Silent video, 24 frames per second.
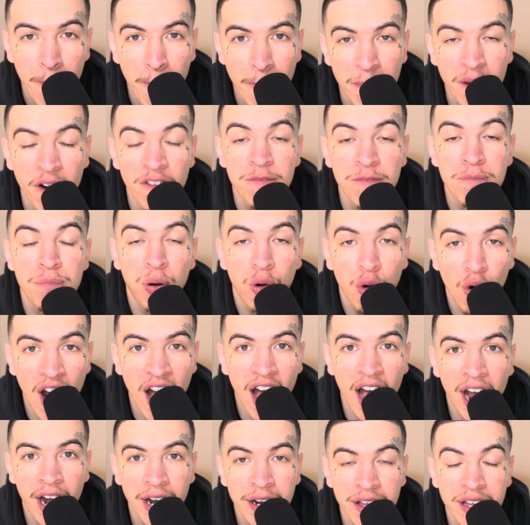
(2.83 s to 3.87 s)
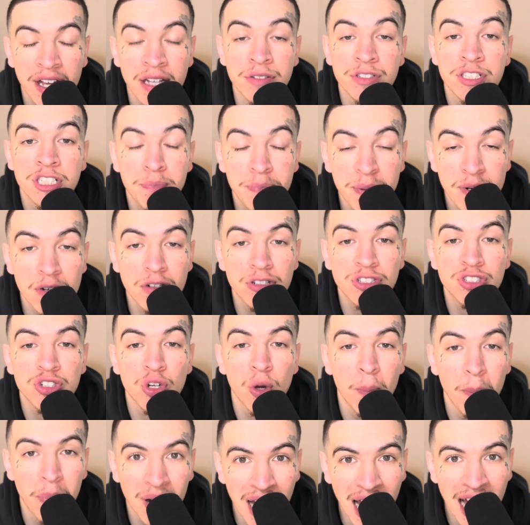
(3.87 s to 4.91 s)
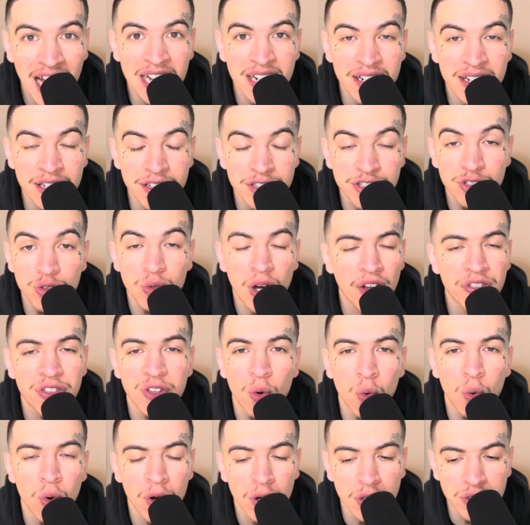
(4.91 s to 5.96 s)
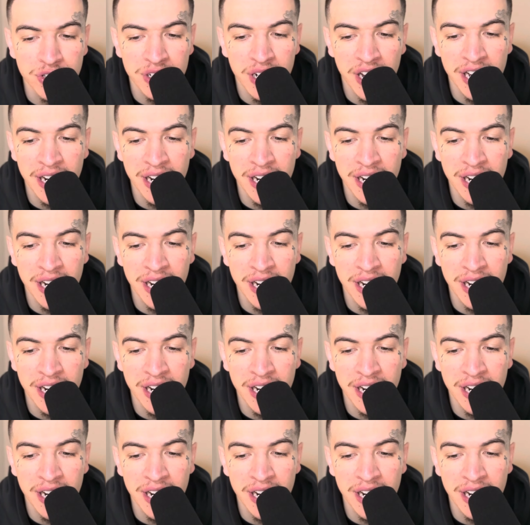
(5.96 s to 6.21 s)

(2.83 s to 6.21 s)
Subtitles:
of pride and spiritual blindness throughout the world today.